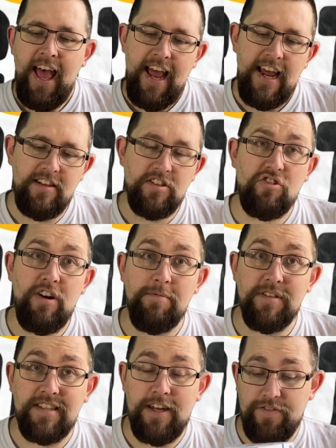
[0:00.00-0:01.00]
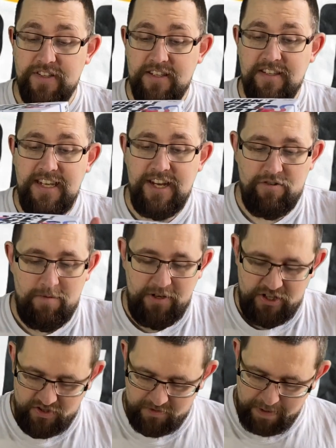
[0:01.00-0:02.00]
It describes itself as a secret
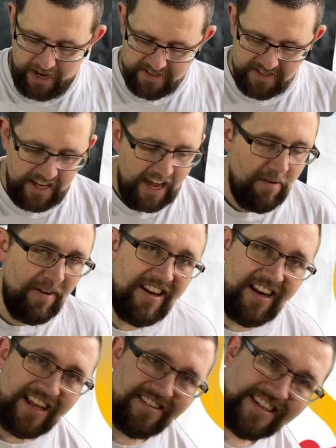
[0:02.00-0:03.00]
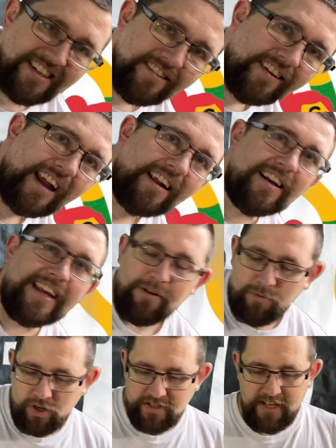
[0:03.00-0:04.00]
missions party game, and that's exactly
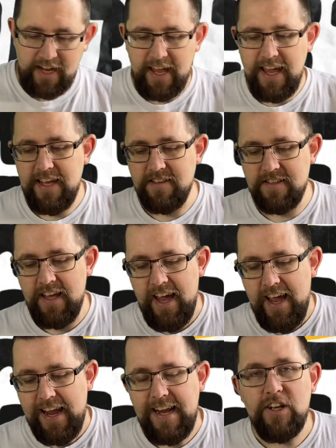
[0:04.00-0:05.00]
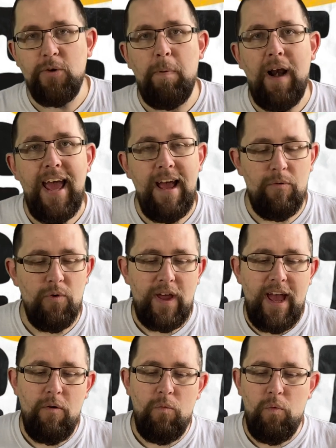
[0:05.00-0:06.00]
what it is. Each player will
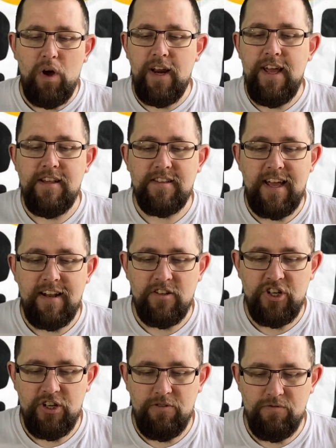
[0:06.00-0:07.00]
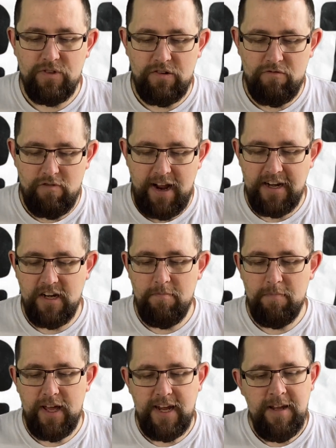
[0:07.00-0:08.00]
get a wallet and choose
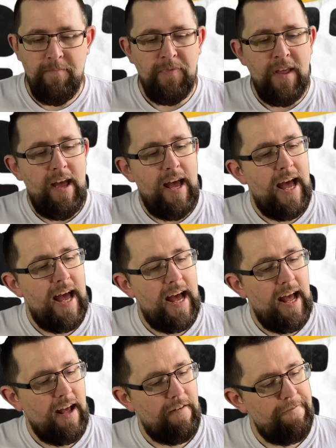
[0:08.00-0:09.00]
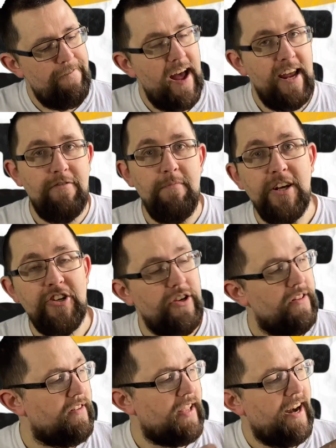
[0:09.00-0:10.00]
randomly 5
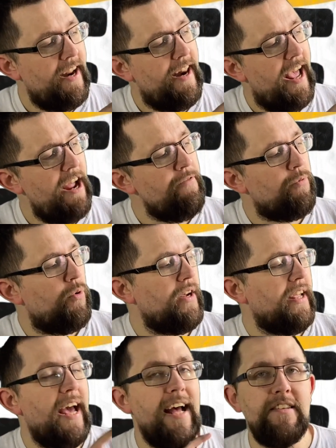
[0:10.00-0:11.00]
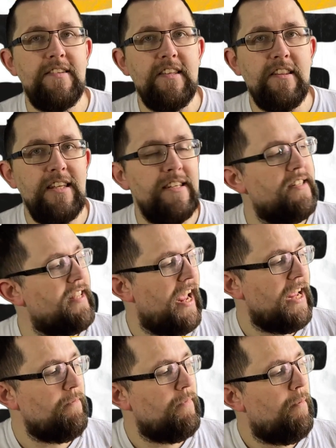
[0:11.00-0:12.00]
missions, and then everyone gets the
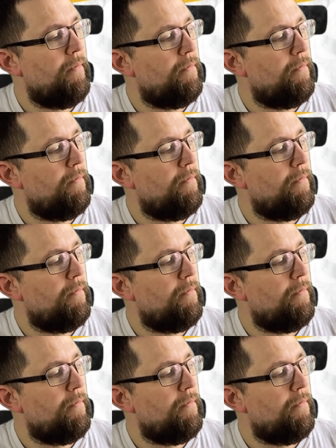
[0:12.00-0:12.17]
same